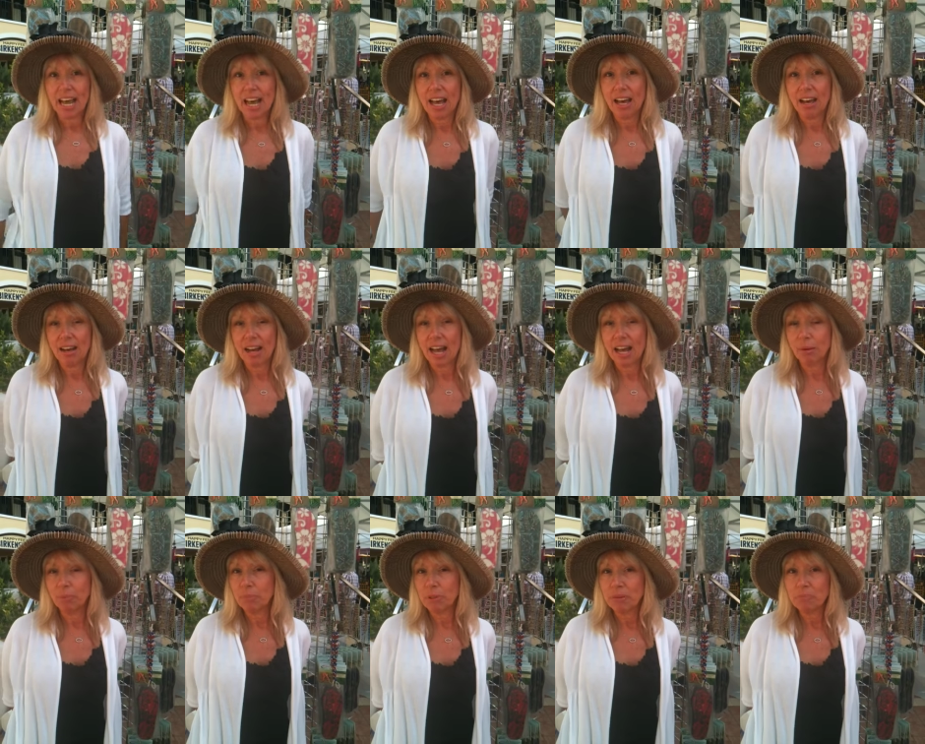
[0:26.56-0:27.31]
Uh,
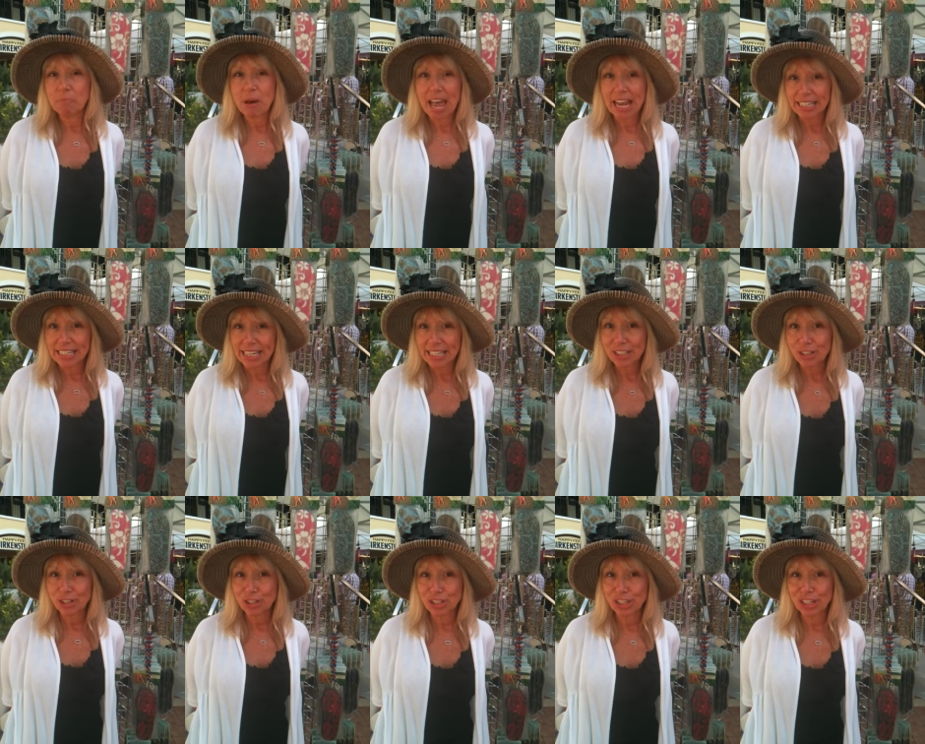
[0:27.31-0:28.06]
I'll be back
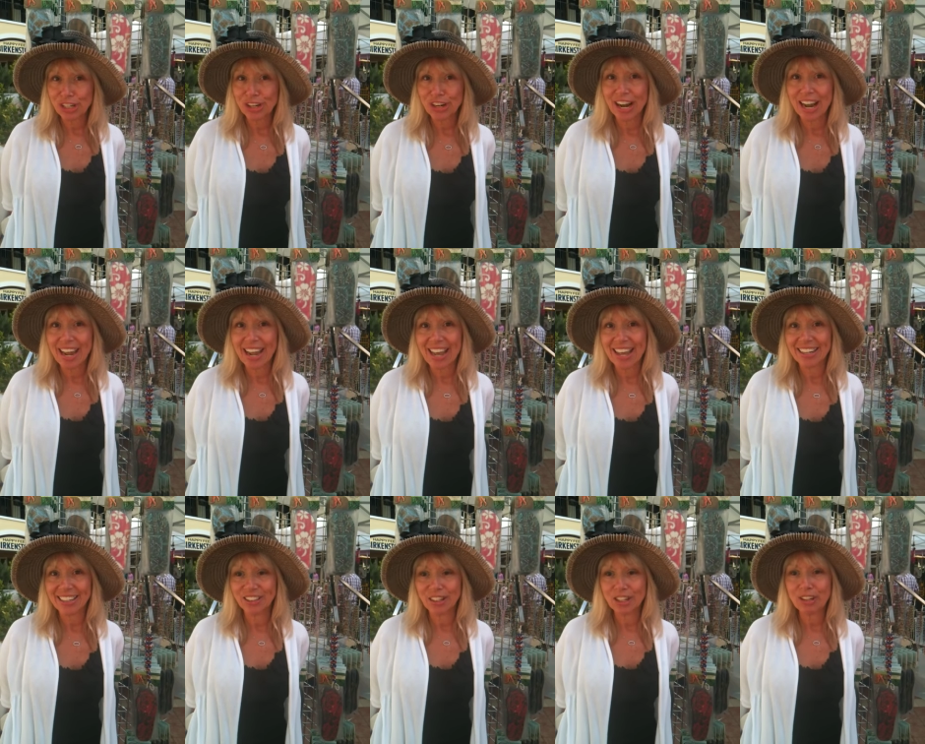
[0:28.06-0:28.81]
next year
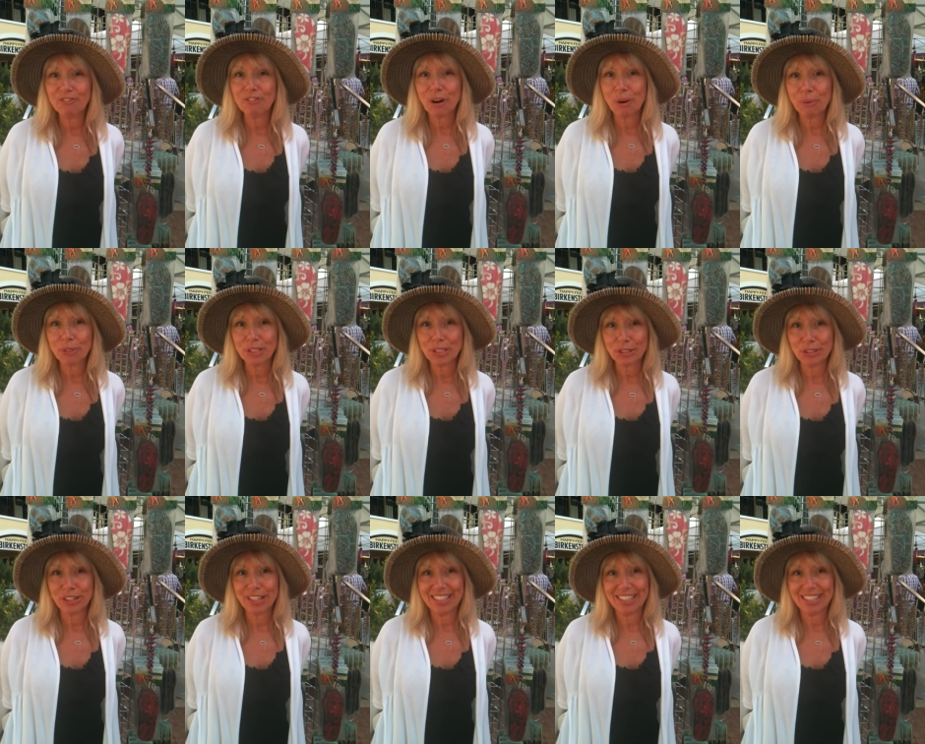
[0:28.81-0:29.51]
and looking forward to